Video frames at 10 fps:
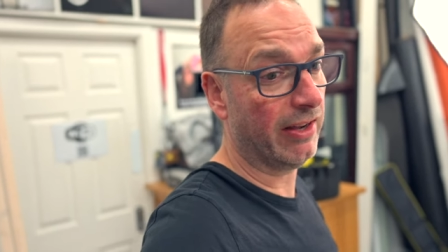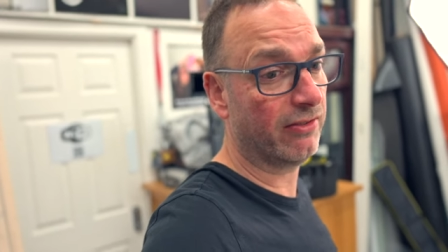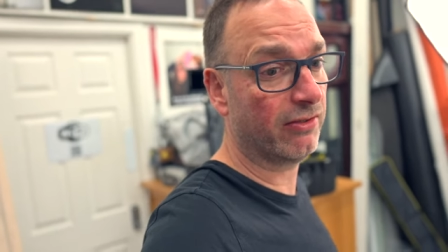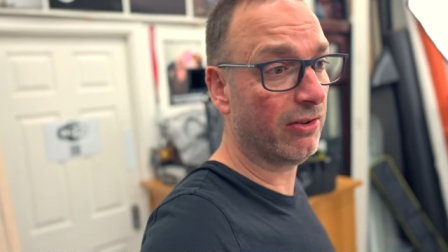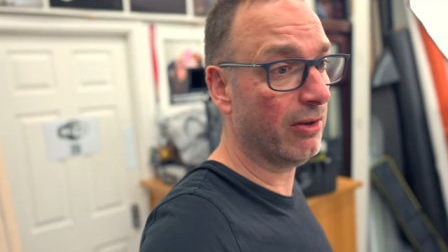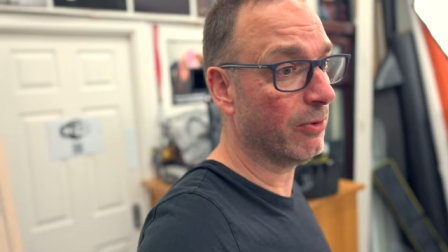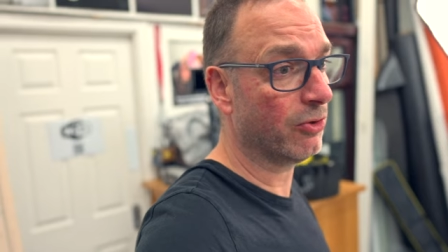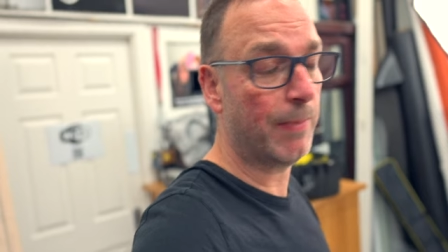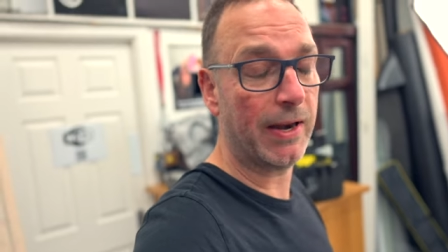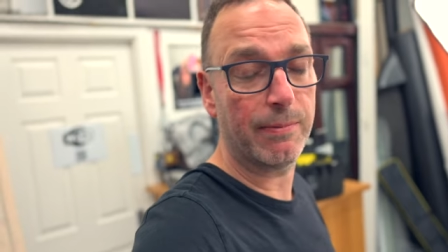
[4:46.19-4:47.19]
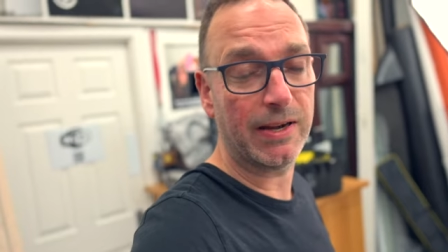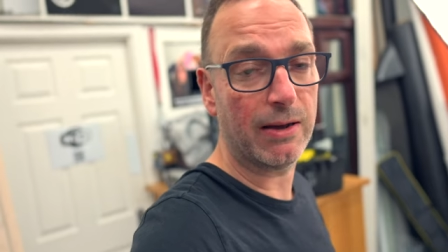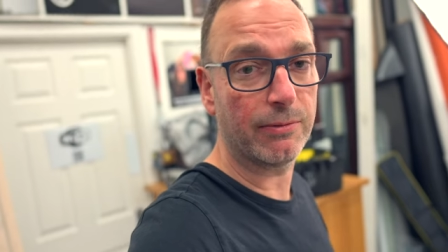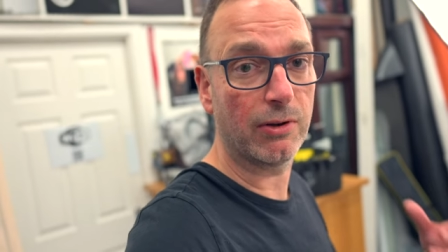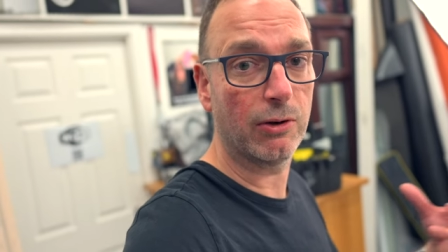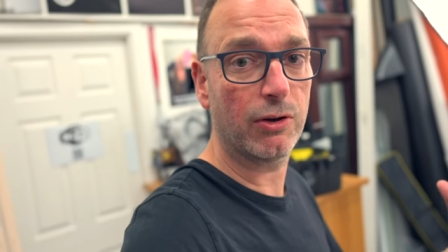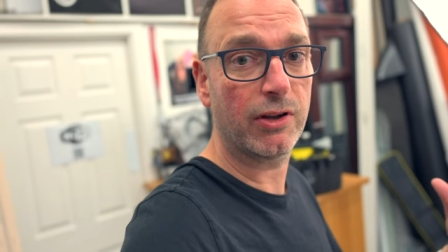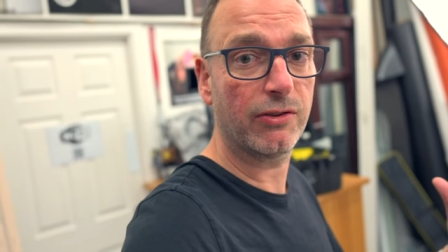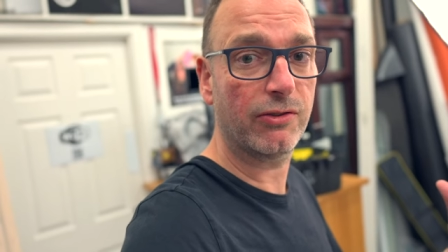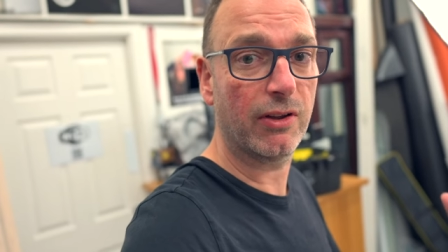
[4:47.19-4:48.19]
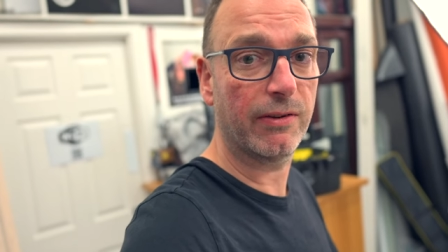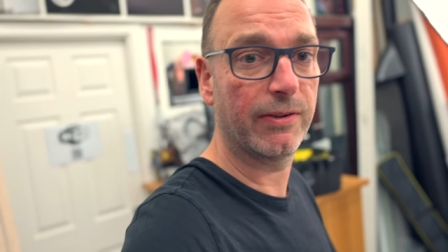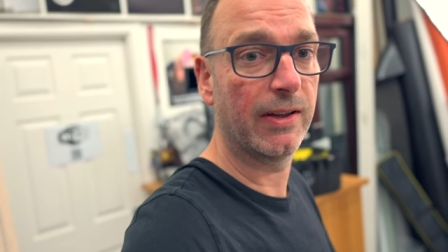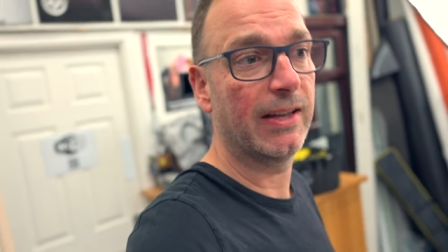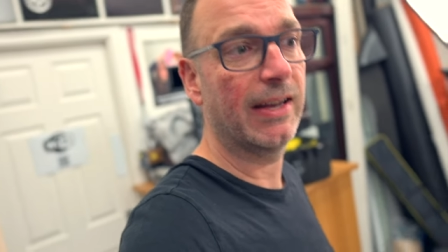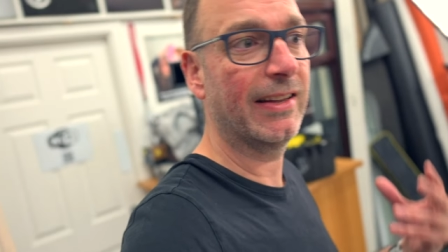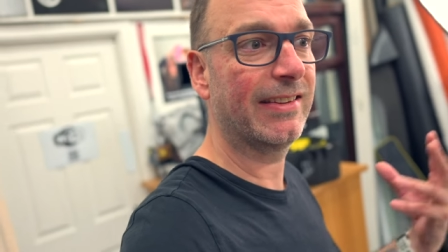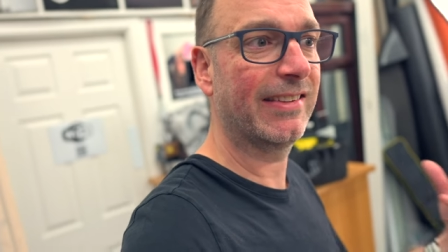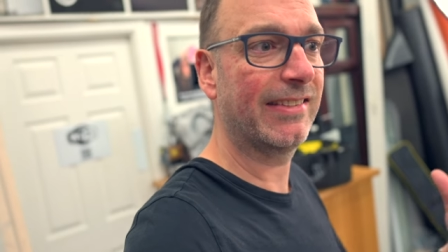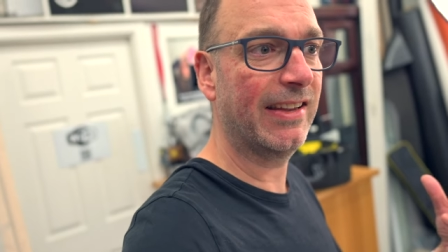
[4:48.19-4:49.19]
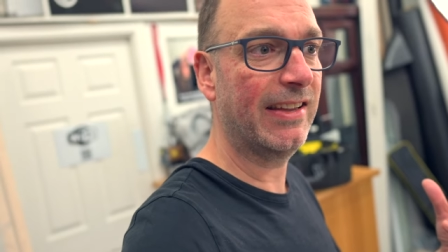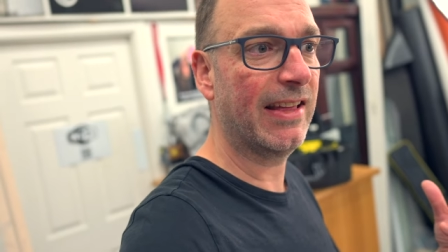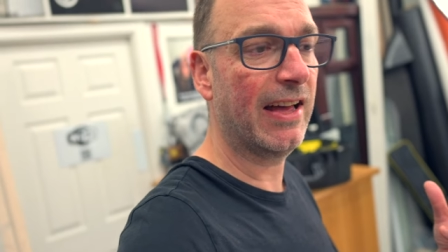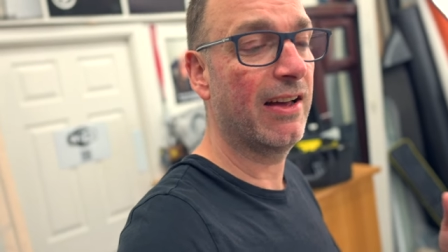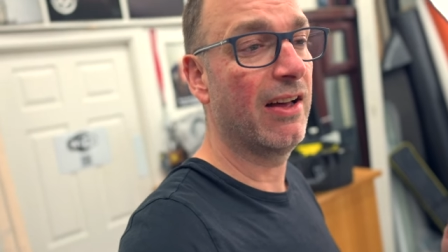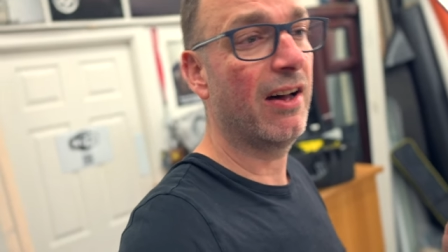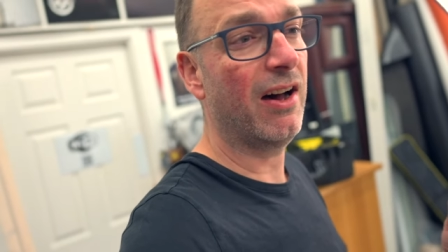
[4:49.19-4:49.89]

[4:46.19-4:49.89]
It's so much better being able to look at stuff and to see that.